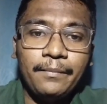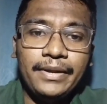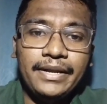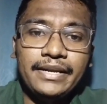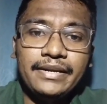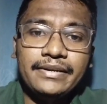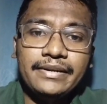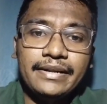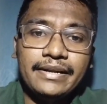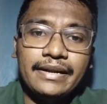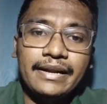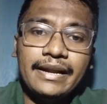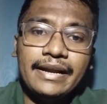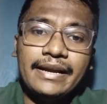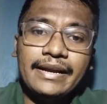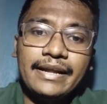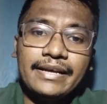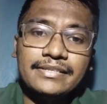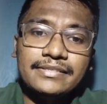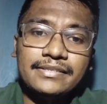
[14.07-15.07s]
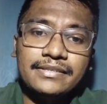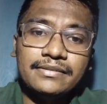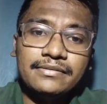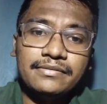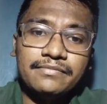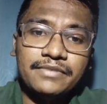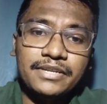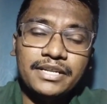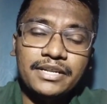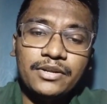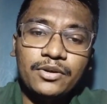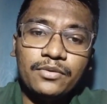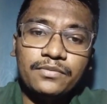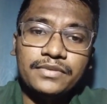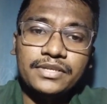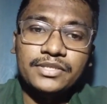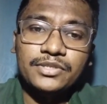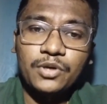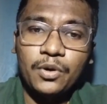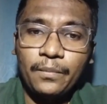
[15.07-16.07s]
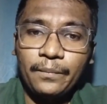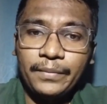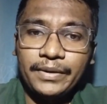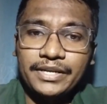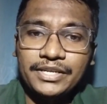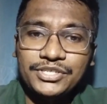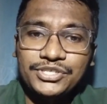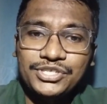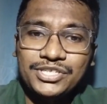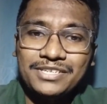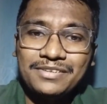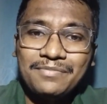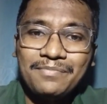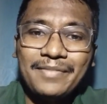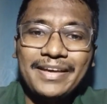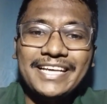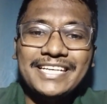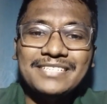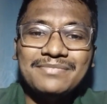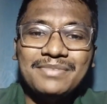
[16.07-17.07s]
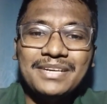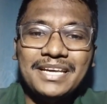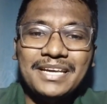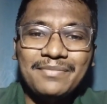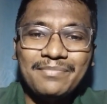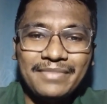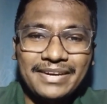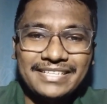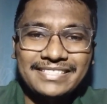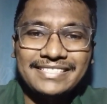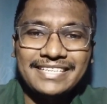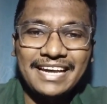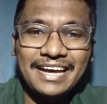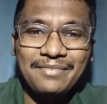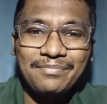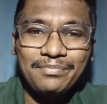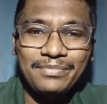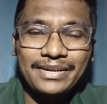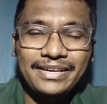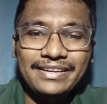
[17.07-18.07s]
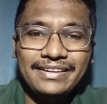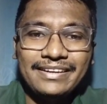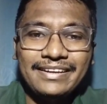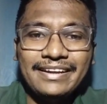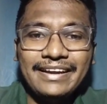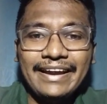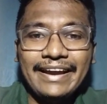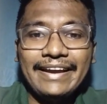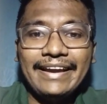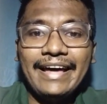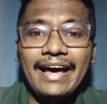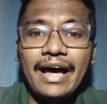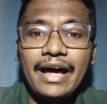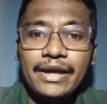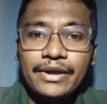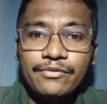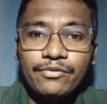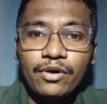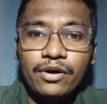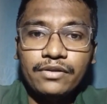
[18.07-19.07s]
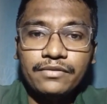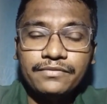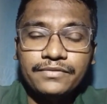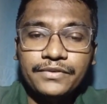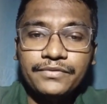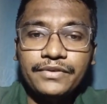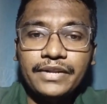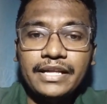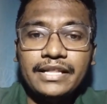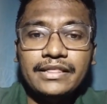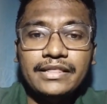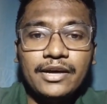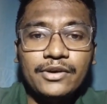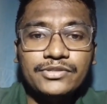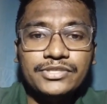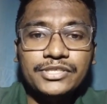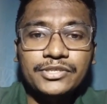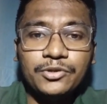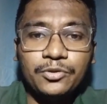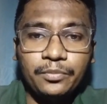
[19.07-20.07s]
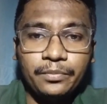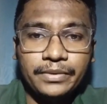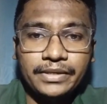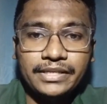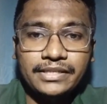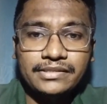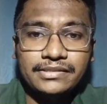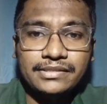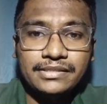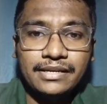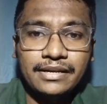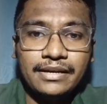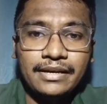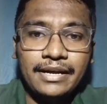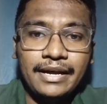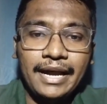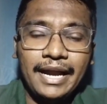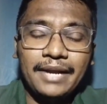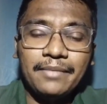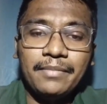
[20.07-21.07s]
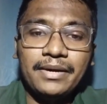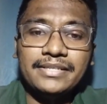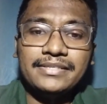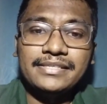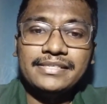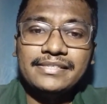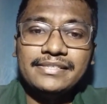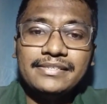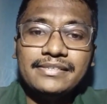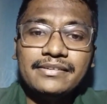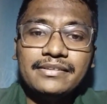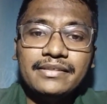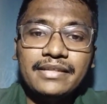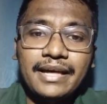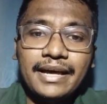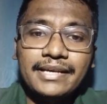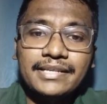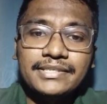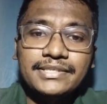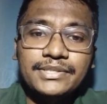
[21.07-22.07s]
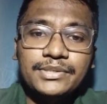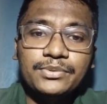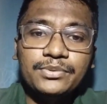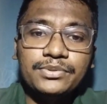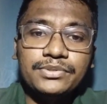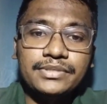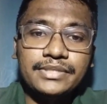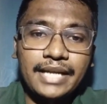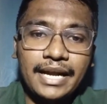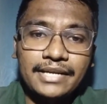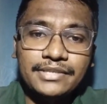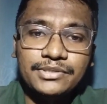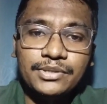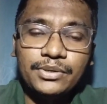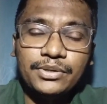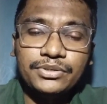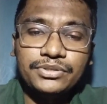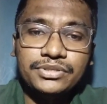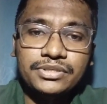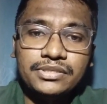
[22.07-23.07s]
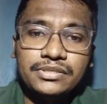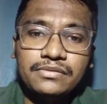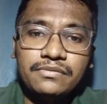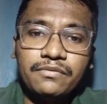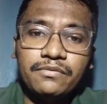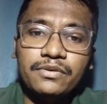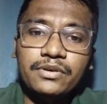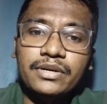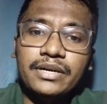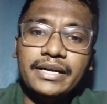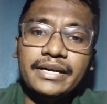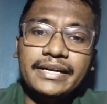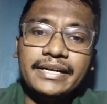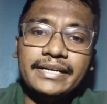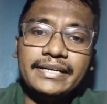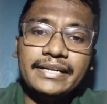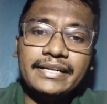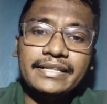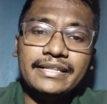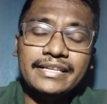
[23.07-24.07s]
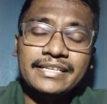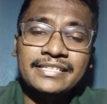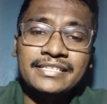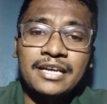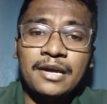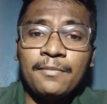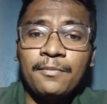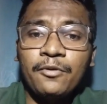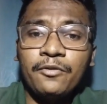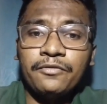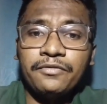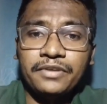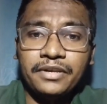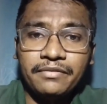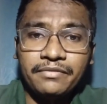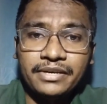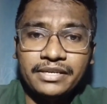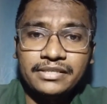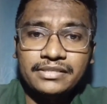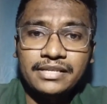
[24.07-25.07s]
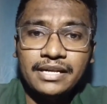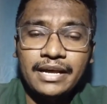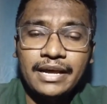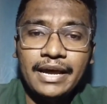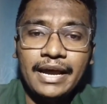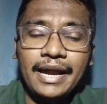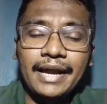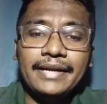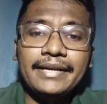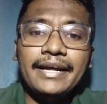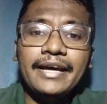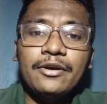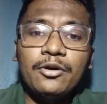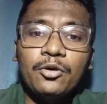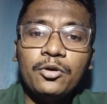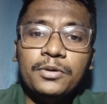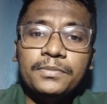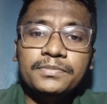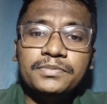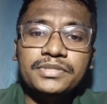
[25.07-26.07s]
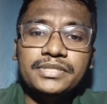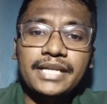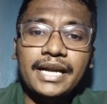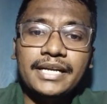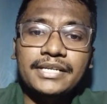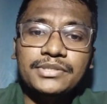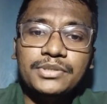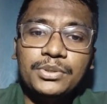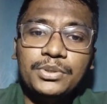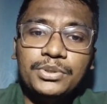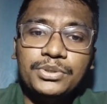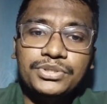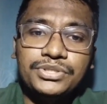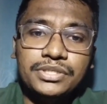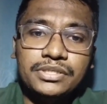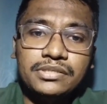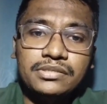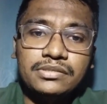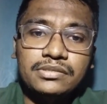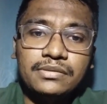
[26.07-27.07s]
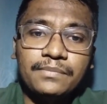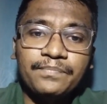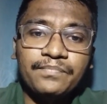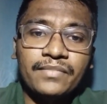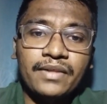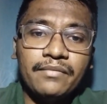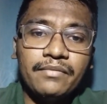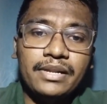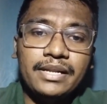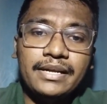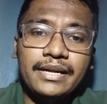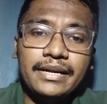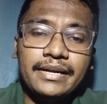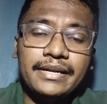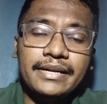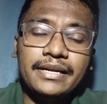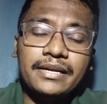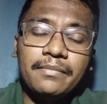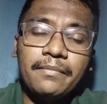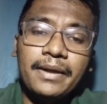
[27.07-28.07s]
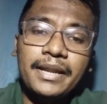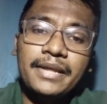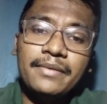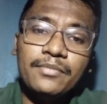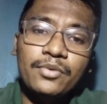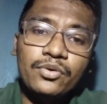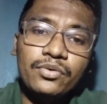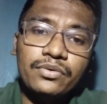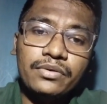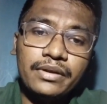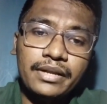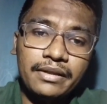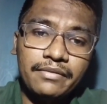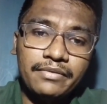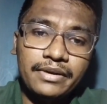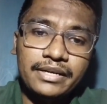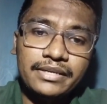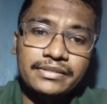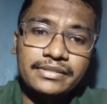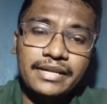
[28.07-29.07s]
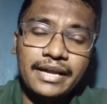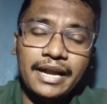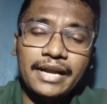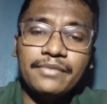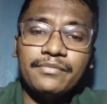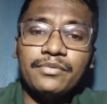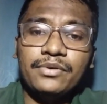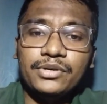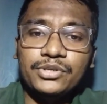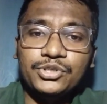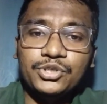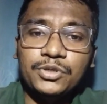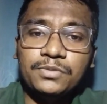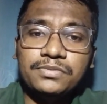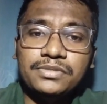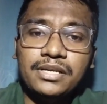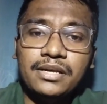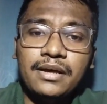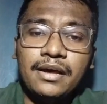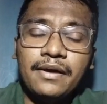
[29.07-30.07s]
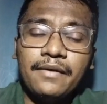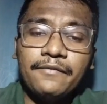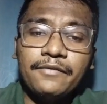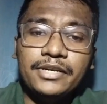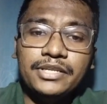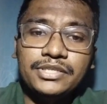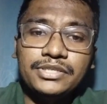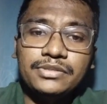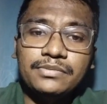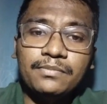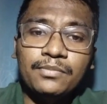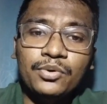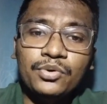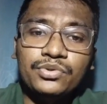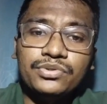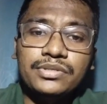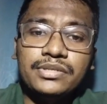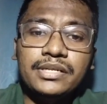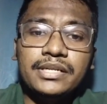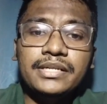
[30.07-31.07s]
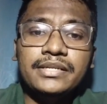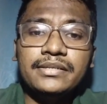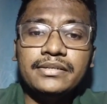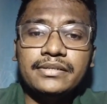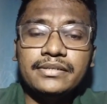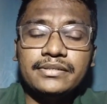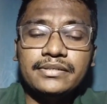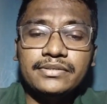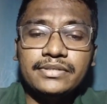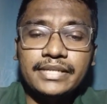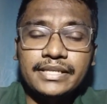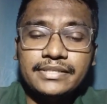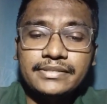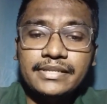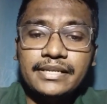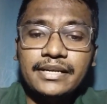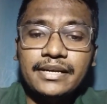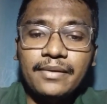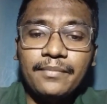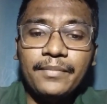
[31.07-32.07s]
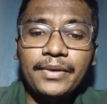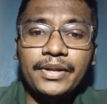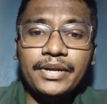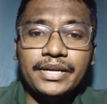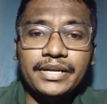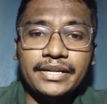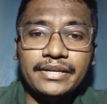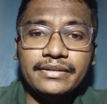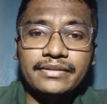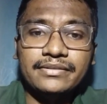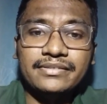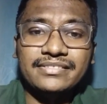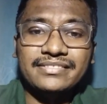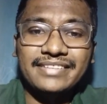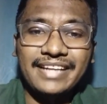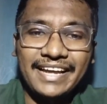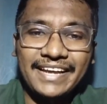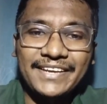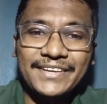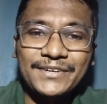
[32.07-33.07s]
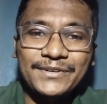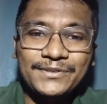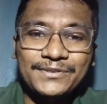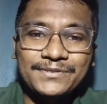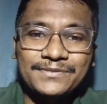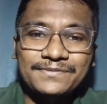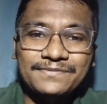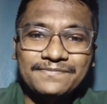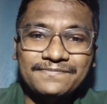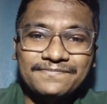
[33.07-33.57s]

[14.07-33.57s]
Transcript: Being declared as a winner of this competition makes me immense happy and I won 15,000 rupees and my sincere thanks to STAD Solutions for conducting these type of events and I hope STAD Solutions will conduct many more events and workshops which boost the testing community. Thank you.